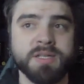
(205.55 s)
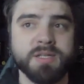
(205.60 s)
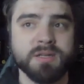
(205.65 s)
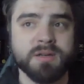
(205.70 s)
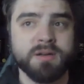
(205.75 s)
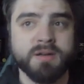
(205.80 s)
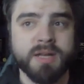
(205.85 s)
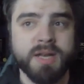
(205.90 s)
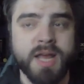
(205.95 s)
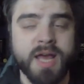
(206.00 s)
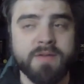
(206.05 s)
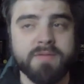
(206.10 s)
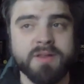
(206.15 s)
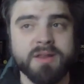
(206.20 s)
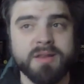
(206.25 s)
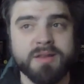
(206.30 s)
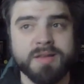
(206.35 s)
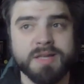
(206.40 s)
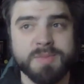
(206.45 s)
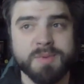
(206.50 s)
junk and have
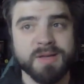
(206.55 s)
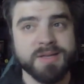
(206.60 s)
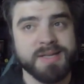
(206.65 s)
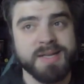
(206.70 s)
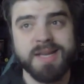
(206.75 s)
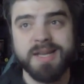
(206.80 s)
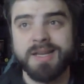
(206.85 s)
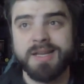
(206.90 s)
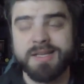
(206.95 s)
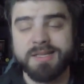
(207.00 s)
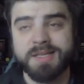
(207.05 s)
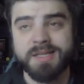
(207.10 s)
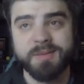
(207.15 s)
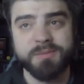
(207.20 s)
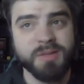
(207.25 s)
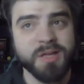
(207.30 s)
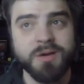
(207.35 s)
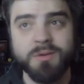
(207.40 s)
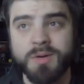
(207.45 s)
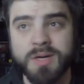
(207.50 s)
it spontaneously
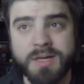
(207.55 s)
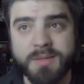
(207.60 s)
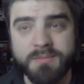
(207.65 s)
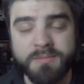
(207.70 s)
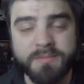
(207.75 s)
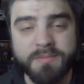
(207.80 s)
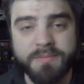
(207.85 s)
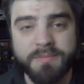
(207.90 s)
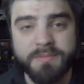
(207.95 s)
blow up,